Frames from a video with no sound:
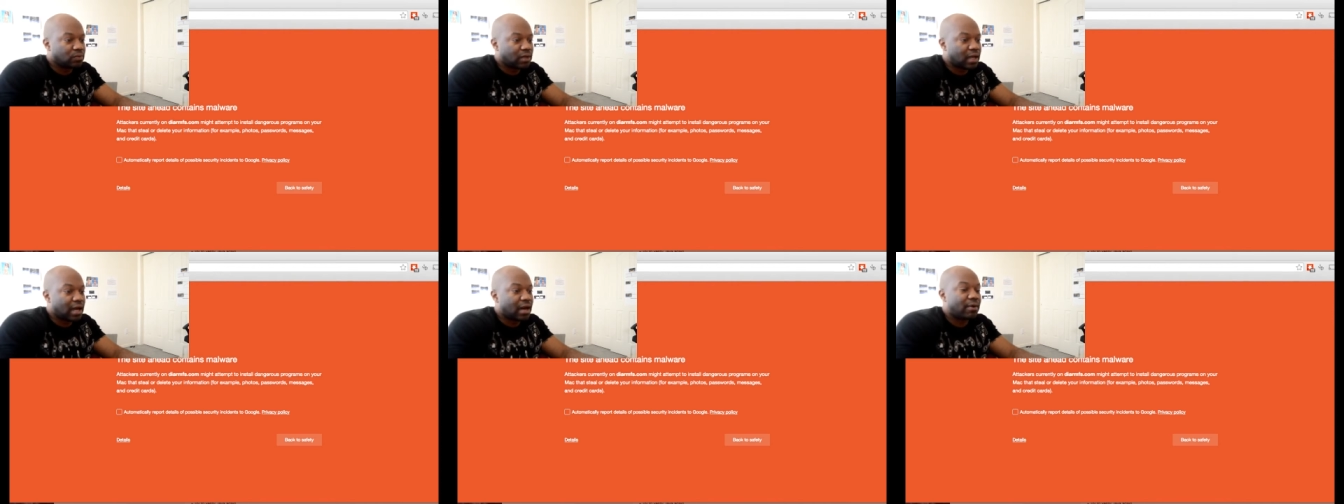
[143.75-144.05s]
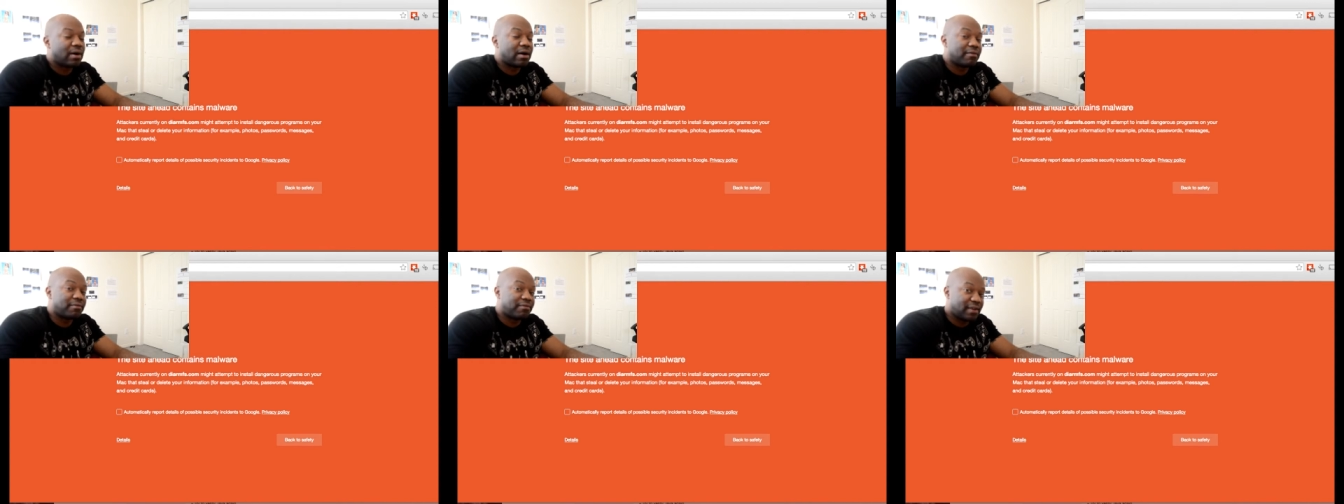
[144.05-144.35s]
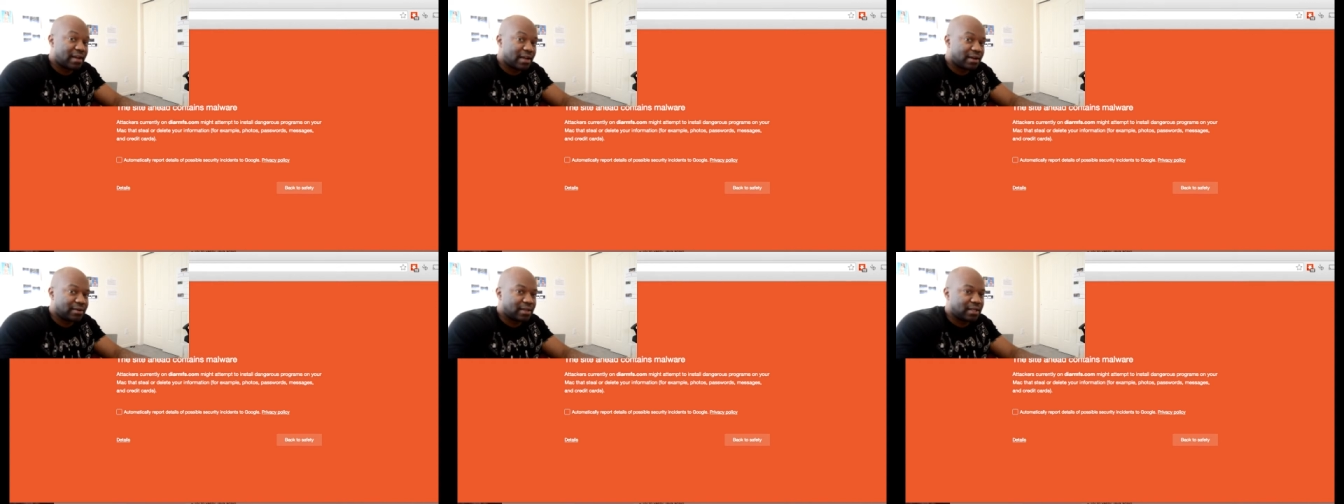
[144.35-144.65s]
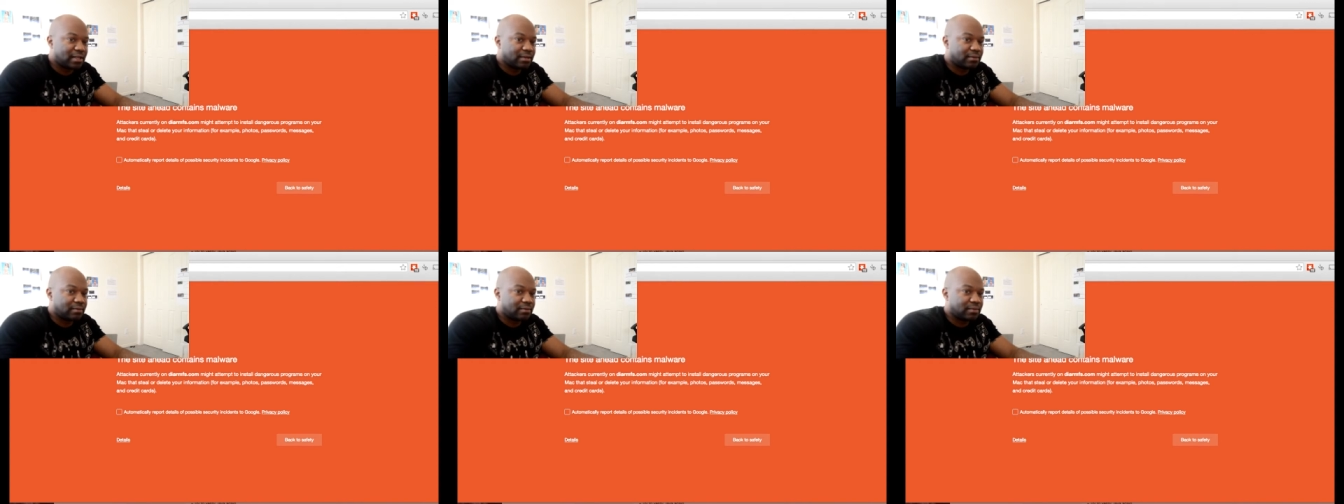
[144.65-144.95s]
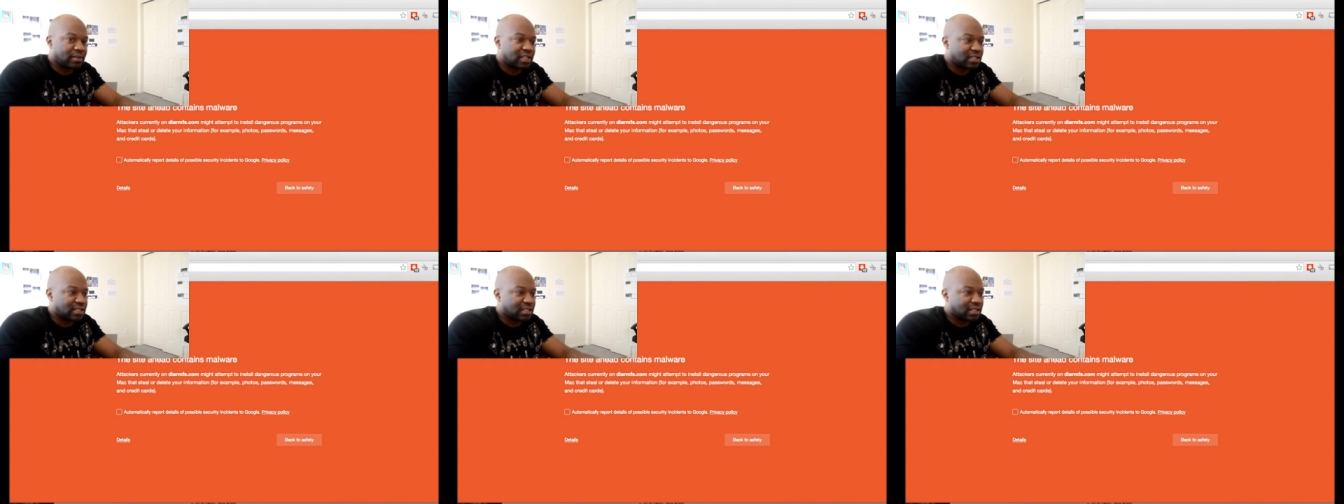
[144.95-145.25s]
how I found it,
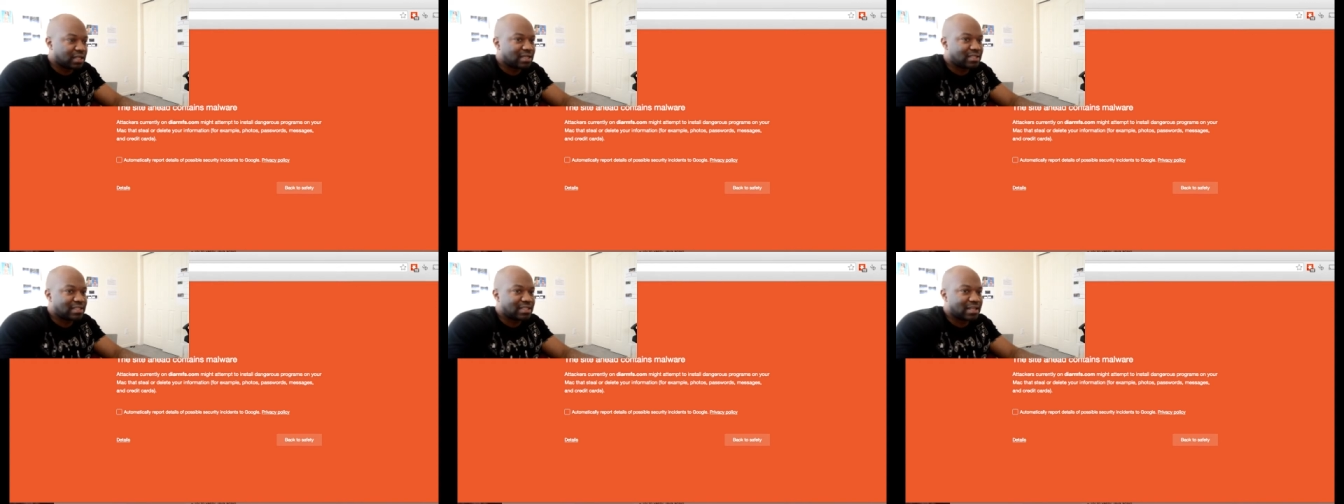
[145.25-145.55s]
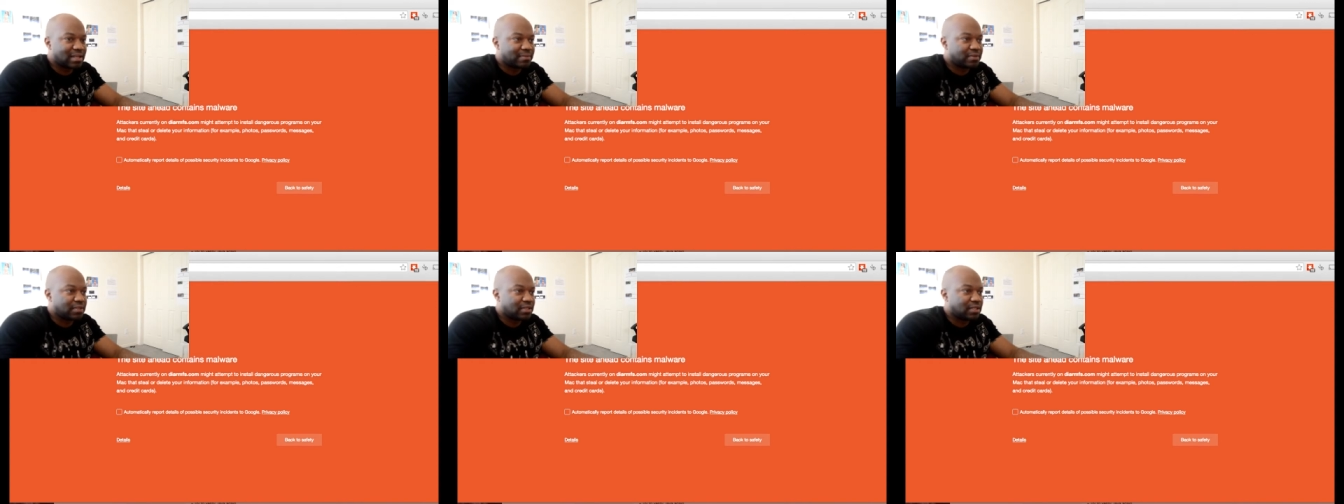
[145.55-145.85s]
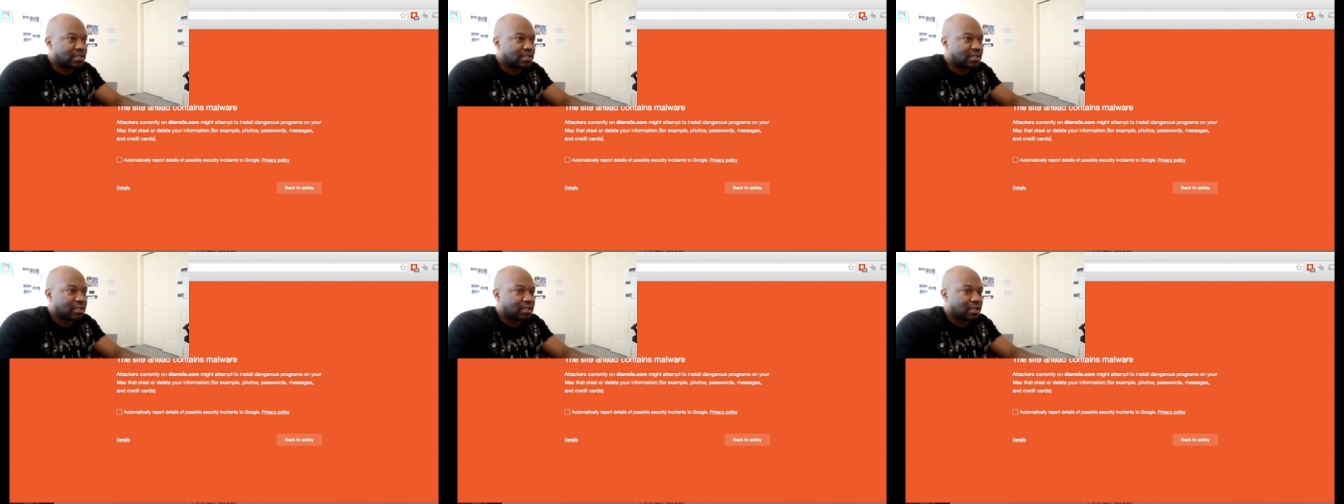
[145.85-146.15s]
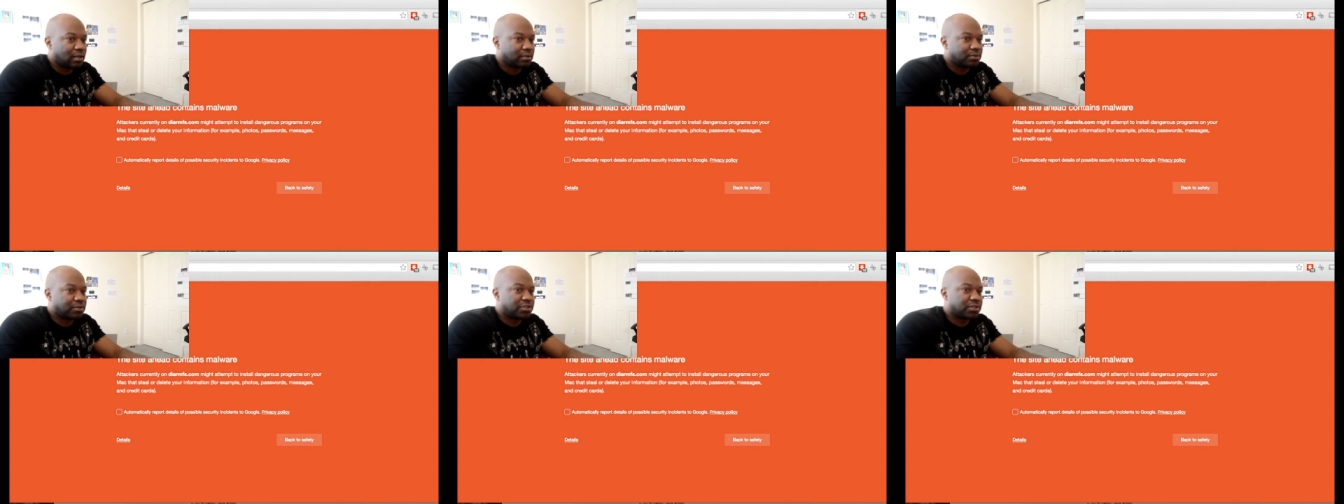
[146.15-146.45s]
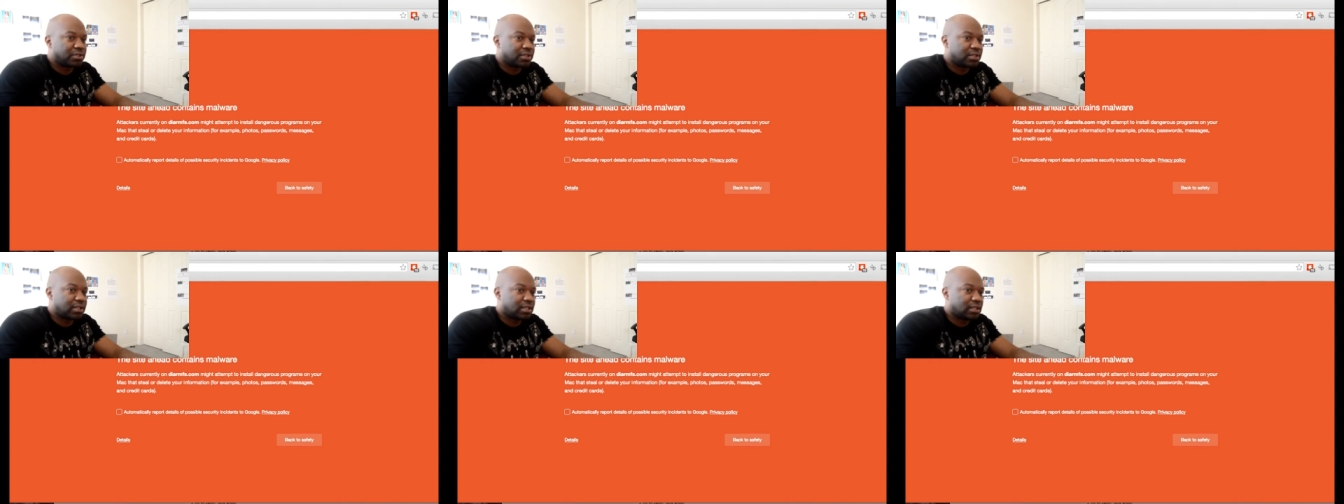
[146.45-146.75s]
because a lot of times I'm
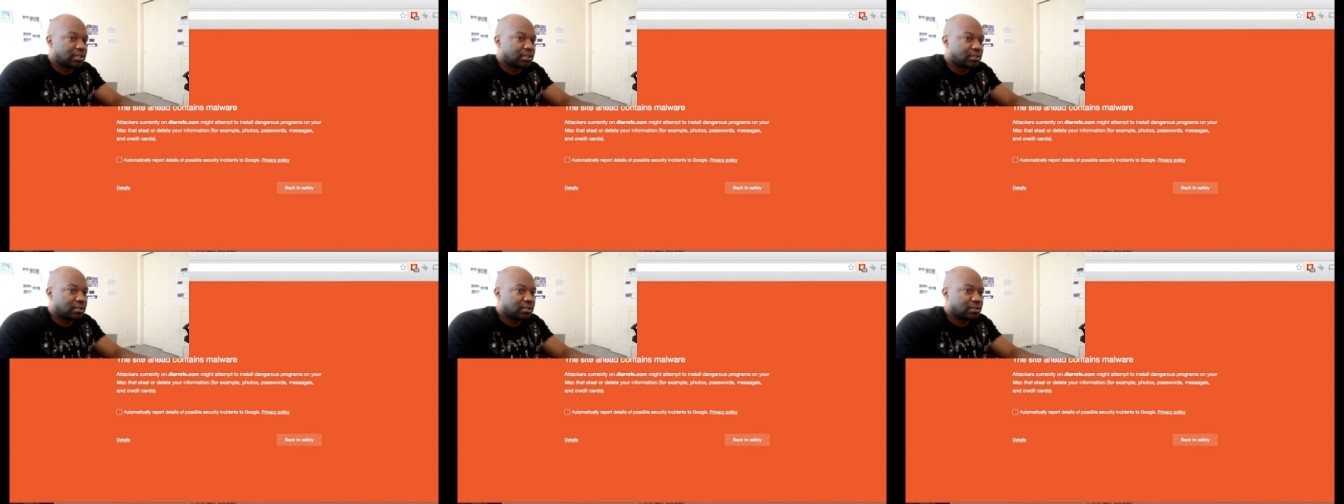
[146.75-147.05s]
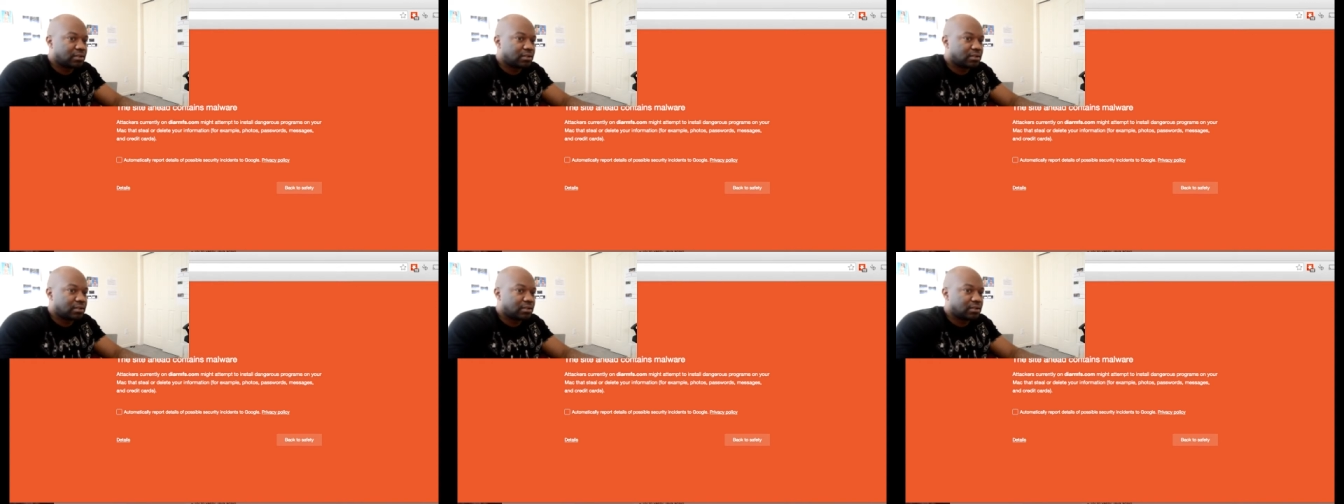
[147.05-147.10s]
sure that,